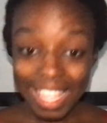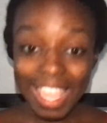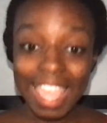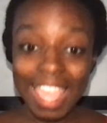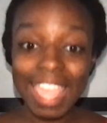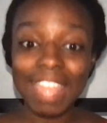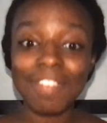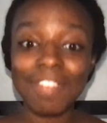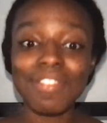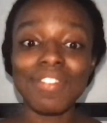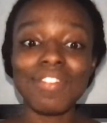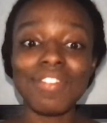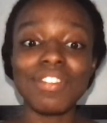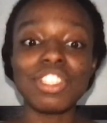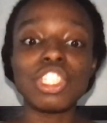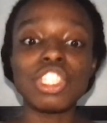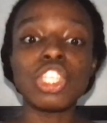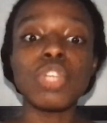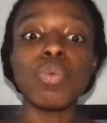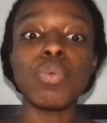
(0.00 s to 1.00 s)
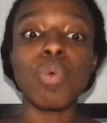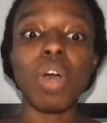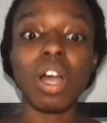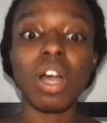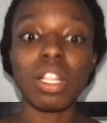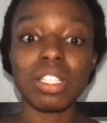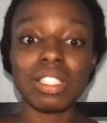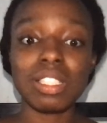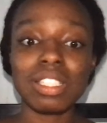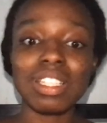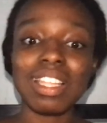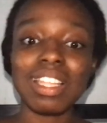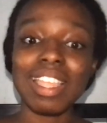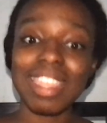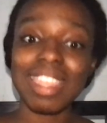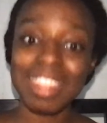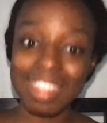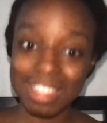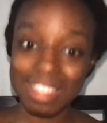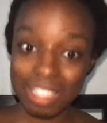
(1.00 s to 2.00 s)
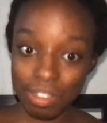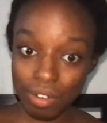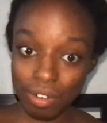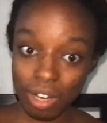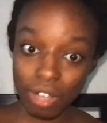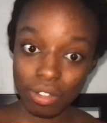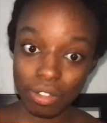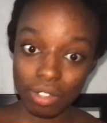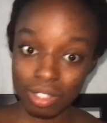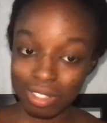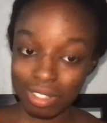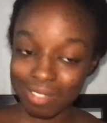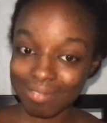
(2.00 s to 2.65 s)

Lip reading: if she wants the easy route.